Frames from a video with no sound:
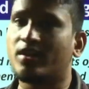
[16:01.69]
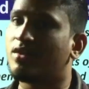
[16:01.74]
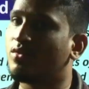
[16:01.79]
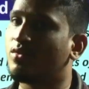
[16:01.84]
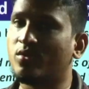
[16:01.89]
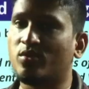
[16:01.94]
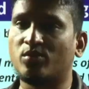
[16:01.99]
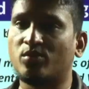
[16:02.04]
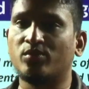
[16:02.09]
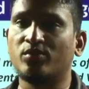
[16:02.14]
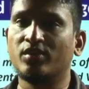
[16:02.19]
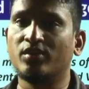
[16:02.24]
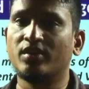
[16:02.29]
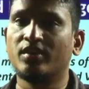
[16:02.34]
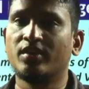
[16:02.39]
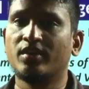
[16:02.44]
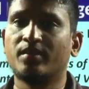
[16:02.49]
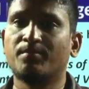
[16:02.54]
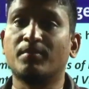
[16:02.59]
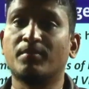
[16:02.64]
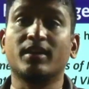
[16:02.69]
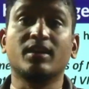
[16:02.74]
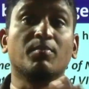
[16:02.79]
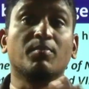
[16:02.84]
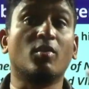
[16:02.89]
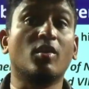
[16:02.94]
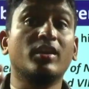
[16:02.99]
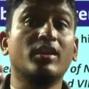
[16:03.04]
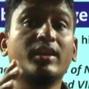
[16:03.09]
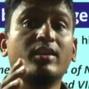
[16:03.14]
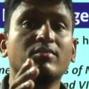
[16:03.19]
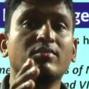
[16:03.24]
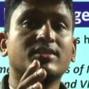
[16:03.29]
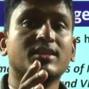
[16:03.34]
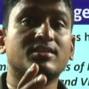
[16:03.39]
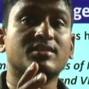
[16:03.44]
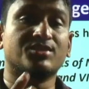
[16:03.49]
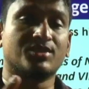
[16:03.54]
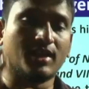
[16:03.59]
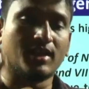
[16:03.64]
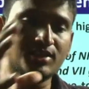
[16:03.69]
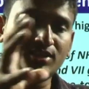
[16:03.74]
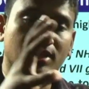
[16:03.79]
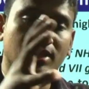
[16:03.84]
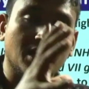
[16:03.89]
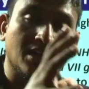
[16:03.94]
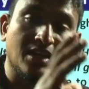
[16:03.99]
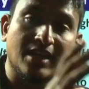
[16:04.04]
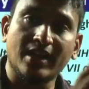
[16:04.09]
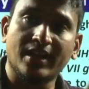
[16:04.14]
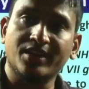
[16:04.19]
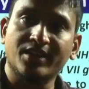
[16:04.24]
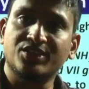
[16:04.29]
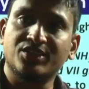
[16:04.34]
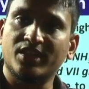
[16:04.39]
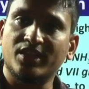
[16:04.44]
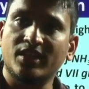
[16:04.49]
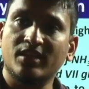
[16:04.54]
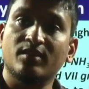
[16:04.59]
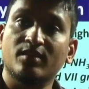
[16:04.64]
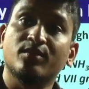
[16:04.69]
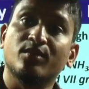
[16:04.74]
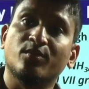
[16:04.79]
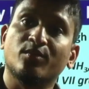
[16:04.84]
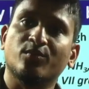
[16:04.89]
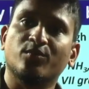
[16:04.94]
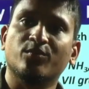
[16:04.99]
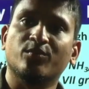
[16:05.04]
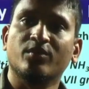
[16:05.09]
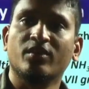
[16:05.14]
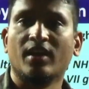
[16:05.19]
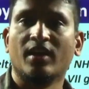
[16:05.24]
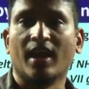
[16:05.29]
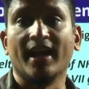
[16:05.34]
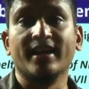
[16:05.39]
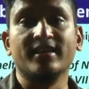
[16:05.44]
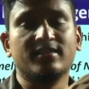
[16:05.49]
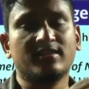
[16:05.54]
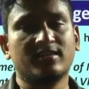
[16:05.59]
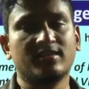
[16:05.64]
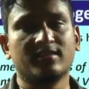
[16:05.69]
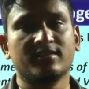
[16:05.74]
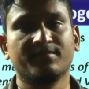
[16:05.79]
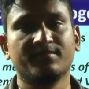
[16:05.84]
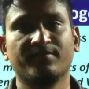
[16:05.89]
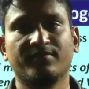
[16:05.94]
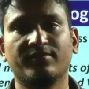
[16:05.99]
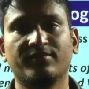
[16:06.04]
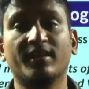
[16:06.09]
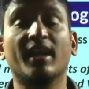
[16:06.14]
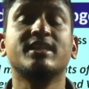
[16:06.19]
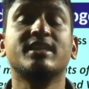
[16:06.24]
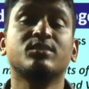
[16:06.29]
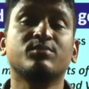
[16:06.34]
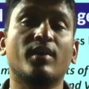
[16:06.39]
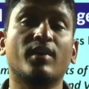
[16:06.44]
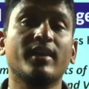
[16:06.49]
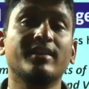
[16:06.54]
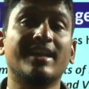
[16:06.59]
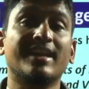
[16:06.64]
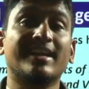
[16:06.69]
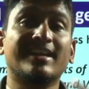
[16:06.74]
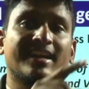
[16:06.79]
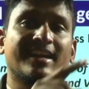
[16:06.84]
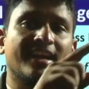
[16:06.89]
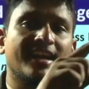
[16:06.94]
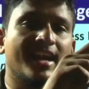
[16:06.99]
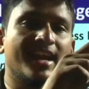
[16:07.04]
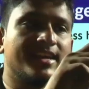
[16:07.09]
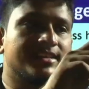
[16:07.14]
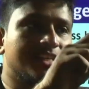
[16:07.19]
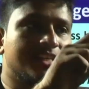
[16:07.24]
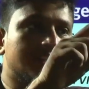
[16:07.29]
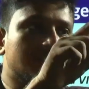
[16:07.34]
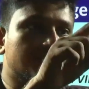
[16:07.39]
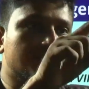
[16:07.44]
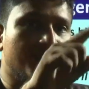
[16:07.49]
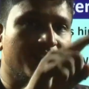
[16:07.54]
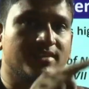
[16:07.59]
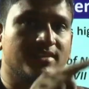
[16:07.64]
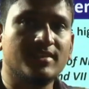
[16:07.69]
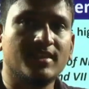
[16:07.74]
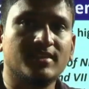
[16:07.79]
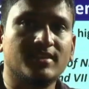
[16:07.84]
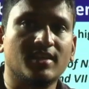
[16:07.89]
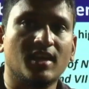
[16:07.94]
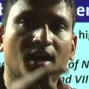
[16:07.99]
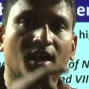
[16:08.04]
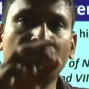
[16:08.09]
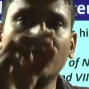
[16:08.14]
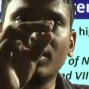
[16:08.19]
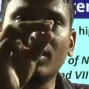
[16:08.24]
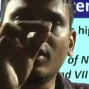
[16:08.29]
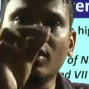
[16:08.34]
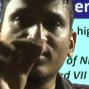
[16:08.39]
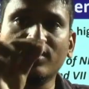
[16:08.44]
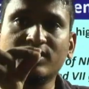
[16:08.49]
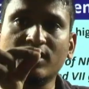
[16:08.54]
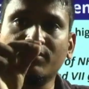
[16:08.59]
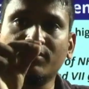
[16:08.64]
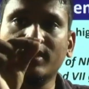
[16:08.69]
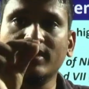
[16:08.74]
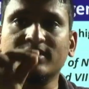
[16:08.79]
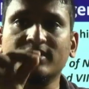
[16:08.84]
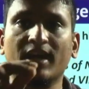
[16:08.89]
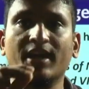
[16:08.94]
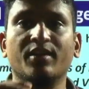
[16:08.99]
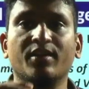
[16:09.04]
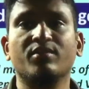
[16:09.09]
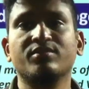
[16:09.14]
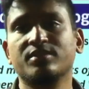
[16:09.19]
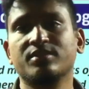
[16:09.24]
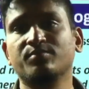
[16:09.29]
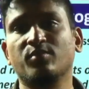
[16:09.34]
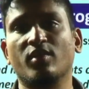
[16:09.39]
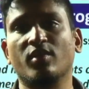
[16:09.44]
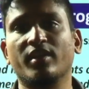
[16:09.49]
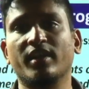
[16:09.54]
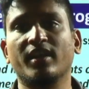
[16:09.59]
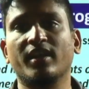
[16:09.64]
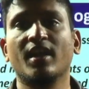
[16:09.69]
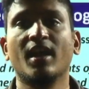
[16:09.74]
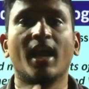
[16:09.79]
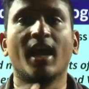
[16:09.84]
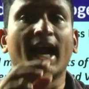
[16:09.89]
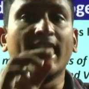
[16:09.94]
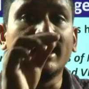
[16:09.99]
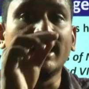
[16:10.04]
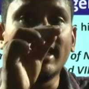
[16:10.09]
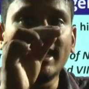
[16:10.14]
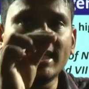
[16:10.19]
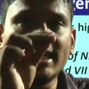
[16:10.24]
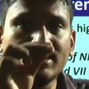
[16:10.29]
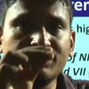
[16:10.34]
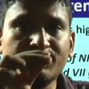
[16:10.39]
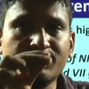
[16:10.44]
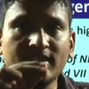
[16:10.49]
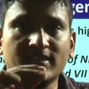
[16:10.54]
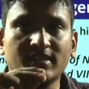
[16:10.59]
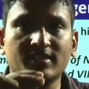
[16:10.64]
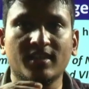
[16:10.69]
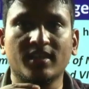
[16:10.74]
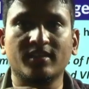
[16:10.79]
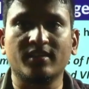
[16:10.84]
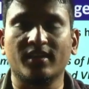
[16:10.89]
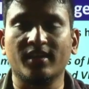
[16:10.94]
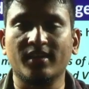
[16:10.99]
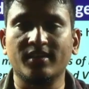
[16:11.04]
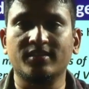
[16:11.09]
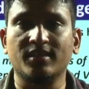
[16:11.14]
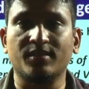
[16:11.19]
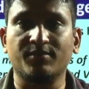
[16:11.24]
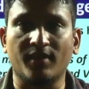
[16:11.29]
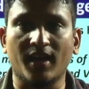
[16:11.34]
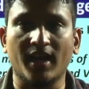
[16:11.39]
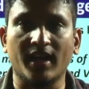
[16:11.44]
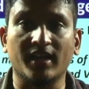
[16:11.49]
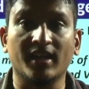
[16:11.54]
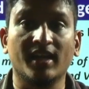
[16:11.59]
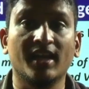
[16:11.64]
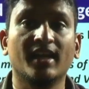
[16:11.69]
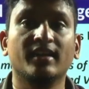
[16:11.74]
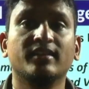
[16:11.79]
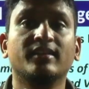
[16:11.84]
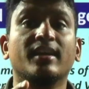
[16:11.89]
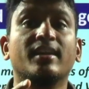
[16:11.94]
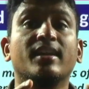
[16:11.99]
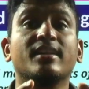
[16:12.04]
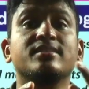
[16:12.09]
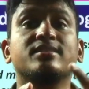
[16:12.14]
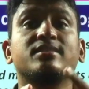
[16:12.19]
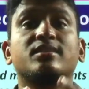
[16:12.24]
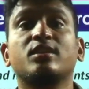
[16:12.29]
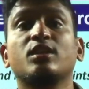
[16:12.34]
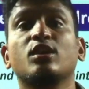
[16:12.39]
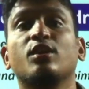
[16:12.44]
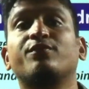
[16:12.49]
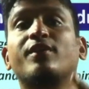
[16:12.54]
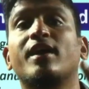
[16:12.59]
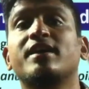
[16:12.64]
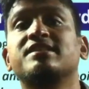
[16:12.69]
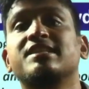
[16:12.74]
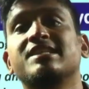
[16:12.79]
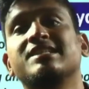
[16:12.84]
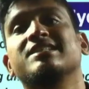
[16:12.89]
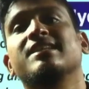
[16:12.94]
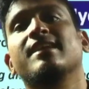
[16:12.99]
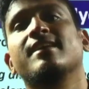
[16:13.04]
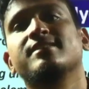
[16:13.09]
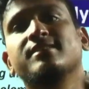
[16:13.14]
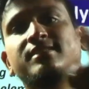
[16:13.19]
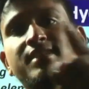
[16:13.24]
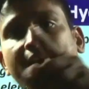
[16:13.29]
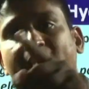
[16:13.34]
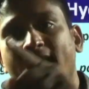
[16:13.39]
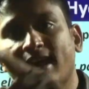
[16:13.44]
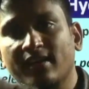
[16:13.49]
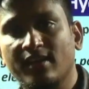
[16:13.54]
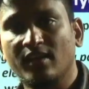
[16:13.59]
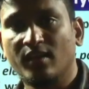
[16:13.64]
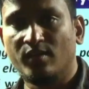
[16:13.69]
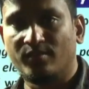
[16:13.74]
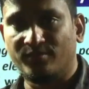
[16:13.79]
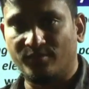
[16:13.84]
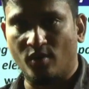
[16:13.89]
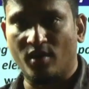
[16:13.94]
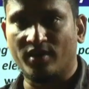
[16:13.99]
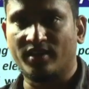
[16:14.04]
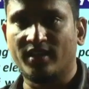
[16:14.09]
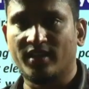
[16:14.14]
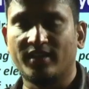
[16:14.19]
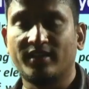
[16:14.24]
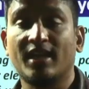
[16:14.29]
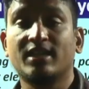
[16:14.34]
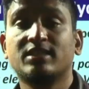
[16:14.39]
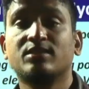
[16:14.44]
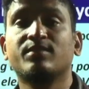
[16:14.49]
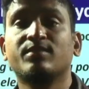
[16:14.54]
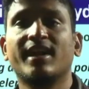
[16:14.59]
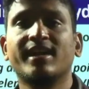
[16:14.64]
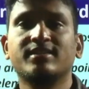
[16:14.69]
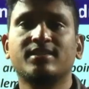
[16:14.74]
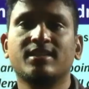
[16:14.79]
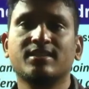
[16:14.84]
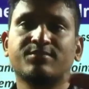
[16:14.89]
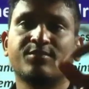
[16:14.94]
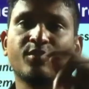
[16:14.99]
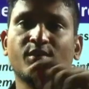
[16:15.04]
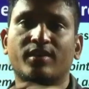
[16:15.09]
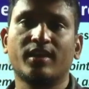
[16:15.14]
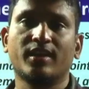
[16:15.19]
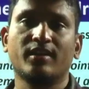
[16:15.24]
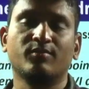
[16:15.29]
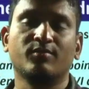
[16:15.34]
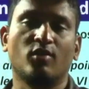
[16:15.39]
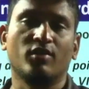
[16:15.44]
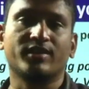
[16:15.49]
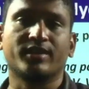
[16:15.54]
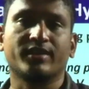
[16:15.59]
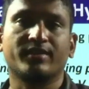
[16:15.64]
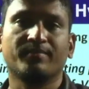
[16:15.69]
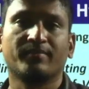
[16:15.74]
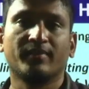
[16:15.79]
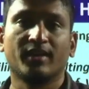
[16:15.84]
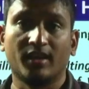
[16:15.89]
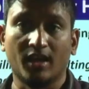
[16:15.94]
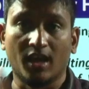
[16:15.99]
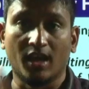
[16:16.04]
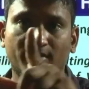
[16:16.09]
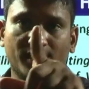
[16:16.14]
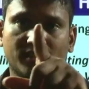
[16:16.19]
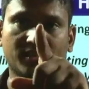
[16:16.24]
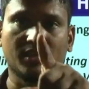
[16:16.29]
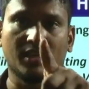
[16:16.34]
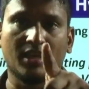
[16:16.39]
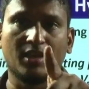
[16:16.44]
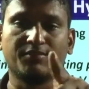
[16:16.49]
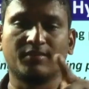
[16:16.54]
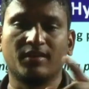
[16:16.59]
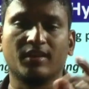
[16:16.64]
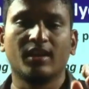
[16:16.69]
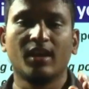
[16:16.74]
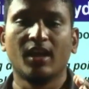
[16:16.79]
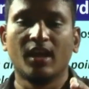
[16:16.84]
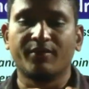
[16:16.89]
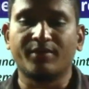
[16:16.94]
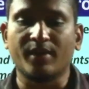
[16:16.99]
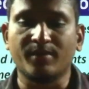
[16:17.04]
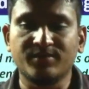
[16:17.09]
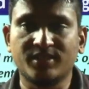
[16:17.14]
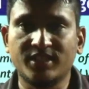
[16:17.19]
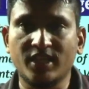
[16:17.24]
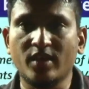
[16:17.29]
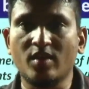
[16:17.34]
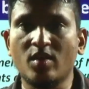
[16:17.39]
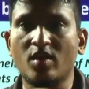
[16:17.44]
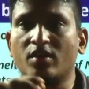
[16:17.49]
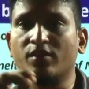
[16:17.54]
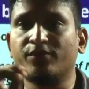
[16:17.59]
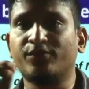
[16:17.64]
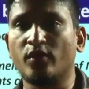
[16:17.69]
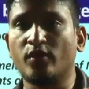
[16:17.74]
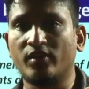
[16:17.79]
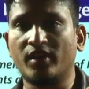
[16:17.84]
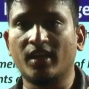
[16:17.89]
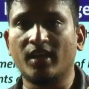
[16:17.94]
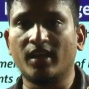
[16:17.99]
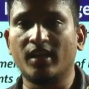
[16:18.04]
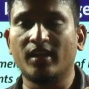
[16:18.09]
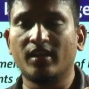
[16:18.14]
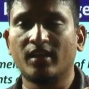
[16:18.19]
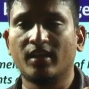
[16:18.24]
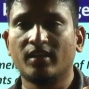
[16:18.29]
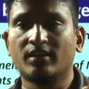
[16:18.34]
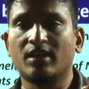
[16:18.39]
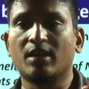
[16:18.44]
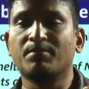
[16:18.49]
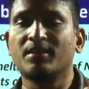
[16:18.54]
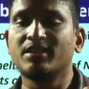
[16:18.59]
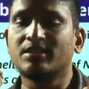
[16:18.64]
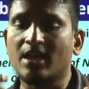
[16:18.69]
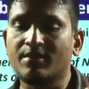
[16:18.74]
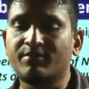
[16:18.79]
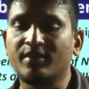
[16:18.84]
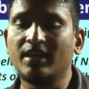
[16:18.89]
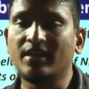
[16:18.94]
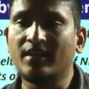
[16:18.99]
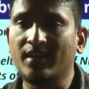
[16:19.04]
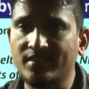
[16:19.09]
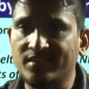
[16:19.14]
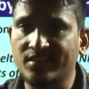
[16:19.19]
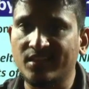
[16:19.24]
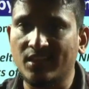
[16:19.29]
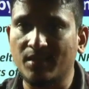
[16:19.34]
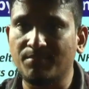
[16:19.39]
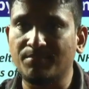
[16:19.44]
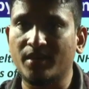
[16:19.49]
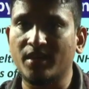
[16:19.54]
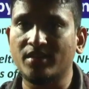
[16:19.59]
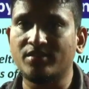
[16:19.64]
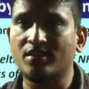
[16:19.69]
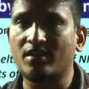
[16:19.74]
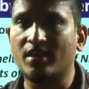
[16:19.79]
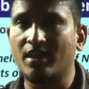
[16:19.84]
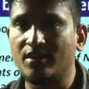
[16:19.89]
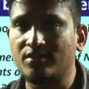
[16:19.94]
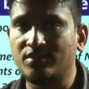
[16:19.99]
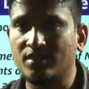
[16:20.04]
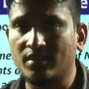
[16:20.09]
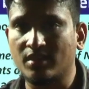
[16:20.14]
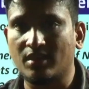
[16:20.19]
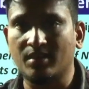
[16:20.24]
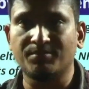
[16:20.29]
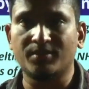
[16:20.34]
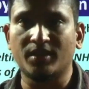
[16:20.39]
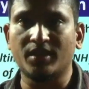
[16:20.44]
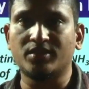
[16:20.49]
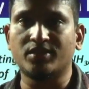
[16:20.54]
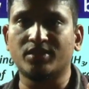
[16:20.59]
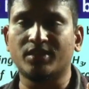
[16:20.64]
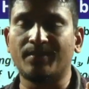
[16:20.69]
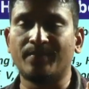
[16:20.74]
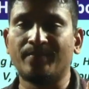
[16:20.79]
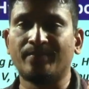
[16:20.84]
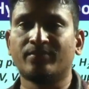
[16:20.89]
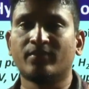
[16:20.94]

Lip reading: No. But the molecules are structurally arranged in ice. That's why that creates a spaces because of this hydrogen bonding, and these spaces are the reason why the density of ice is less than water. That's why ice is floating in water. Now listen carefully. From 0 to 4 degree, that means are we increasing the temperature, reducing the temperature?